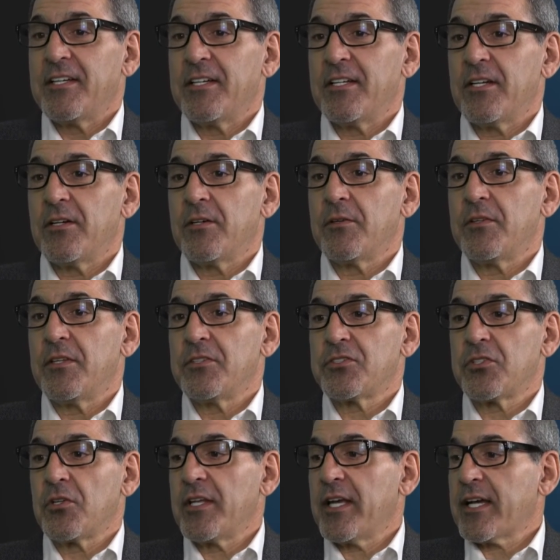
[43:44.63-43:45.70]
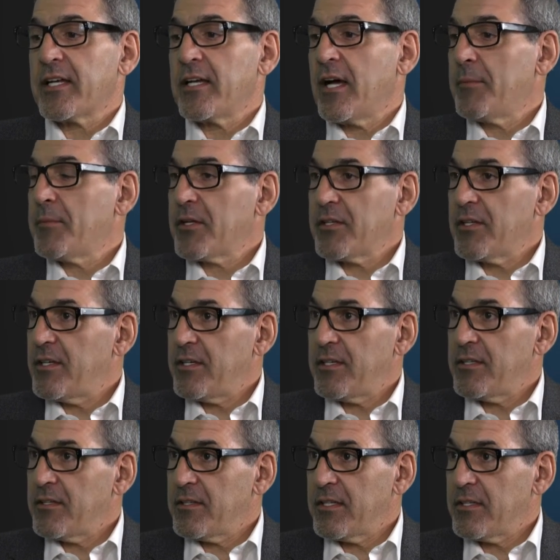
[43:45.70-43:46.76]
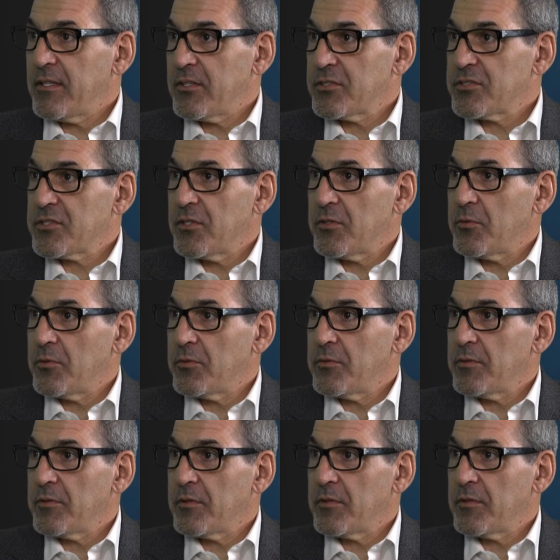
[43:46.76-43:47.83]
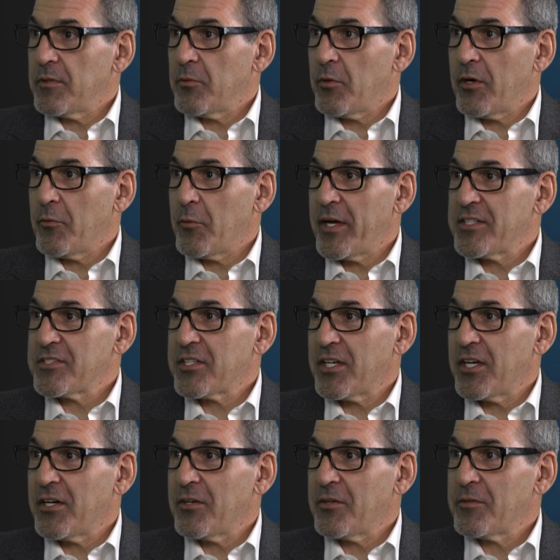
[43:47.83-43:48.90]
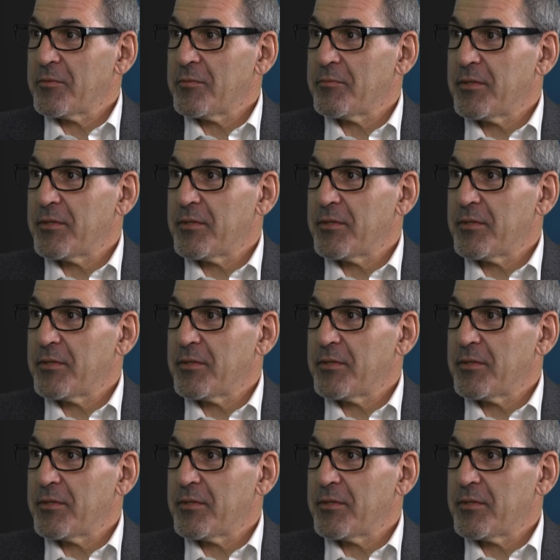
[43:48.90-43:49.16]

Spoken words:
Certainly economically, there's still a ways to go.